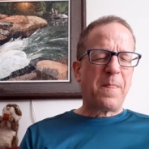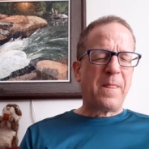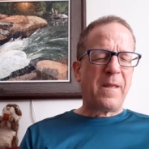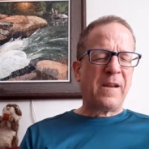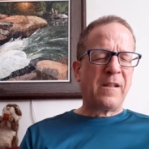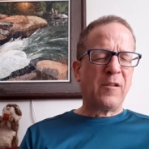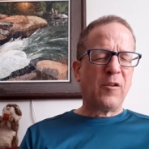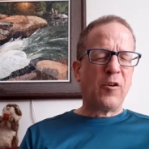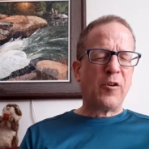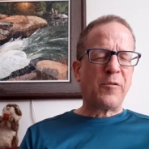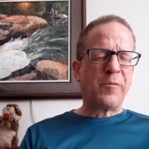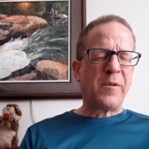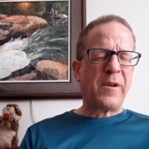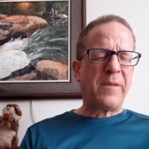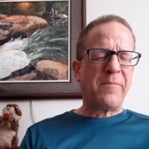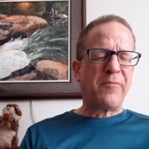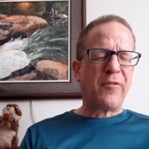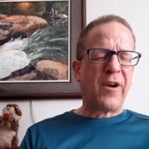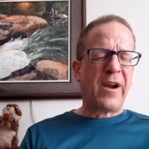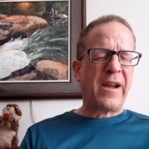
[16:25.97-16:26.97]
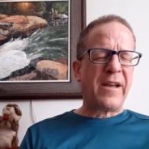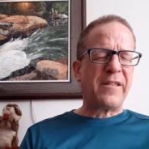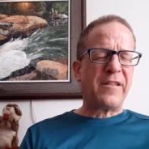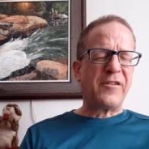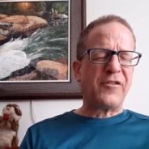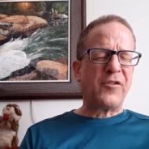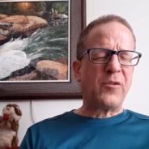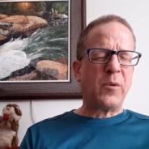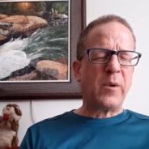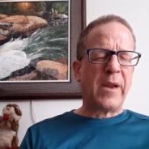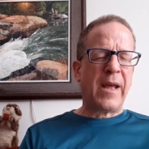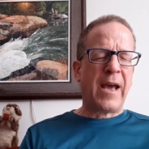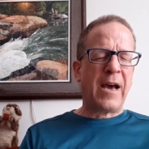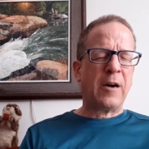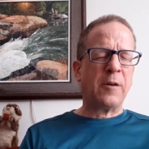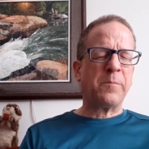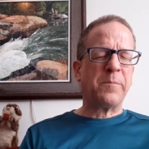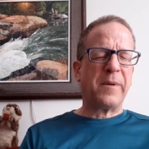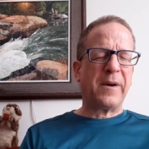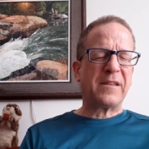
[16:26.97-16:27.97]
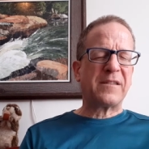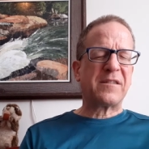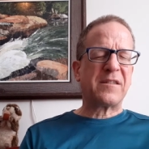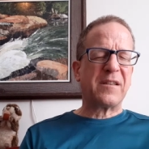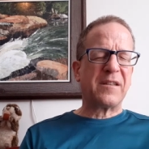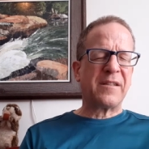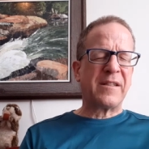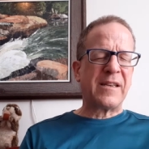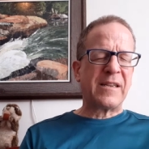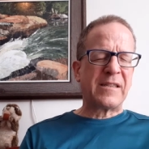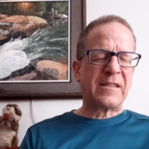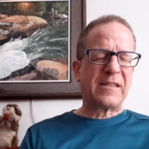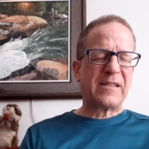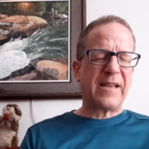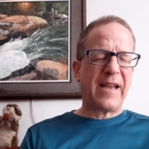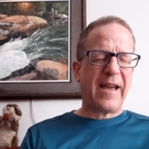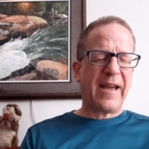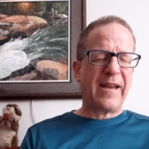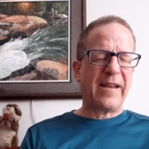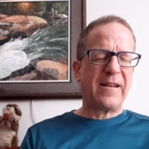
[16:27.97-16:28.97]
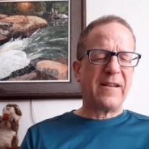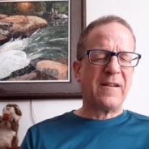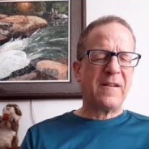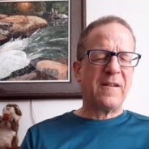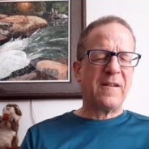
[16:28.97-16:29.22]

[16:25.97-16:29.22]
And Lord, we pray that you would help us this day